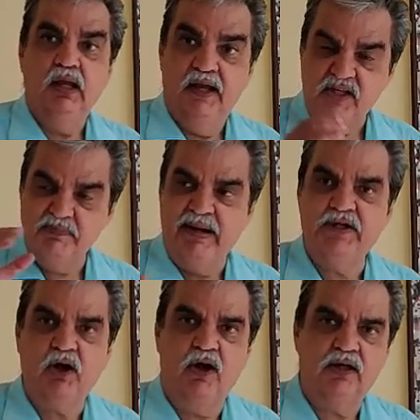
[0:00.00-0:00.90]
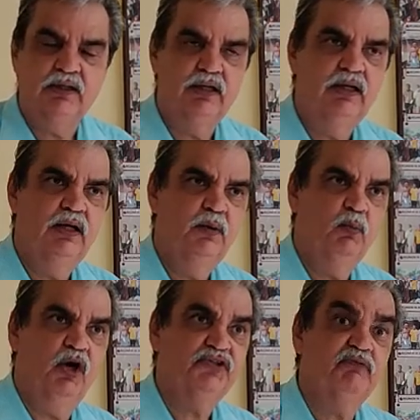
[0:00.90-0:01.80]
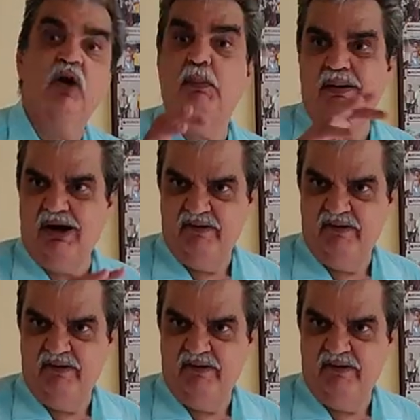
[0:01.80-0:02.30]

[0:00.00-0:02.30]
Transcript: his mentor was Vinoba